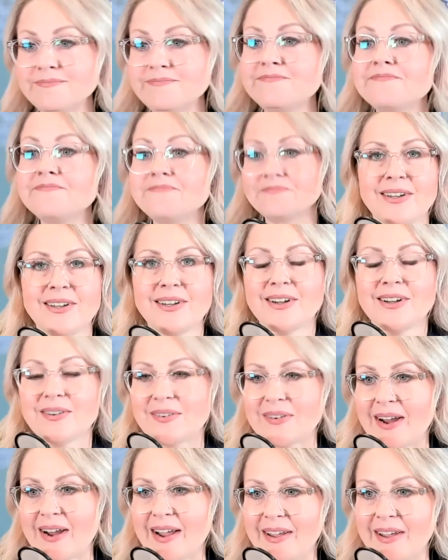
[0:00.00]
All
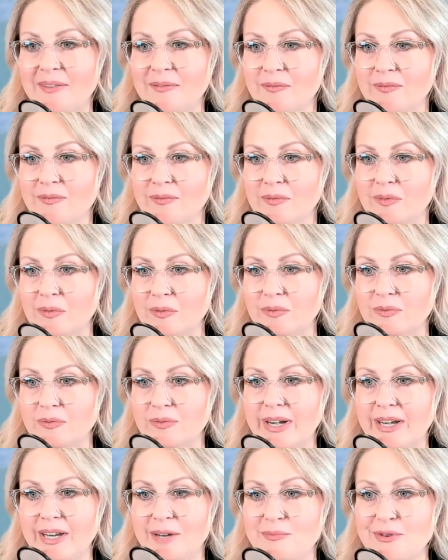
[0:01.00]
right.
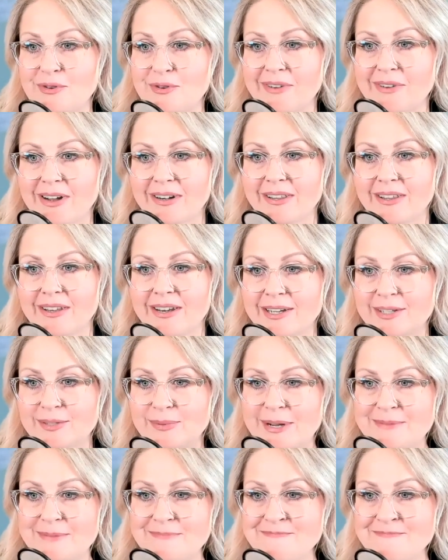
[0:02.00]
Ready to move on to the next
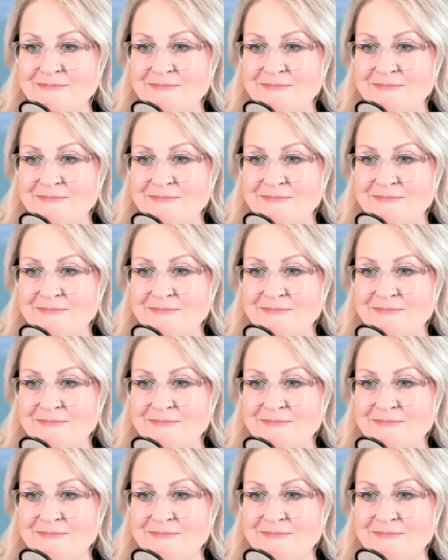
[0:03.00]
one?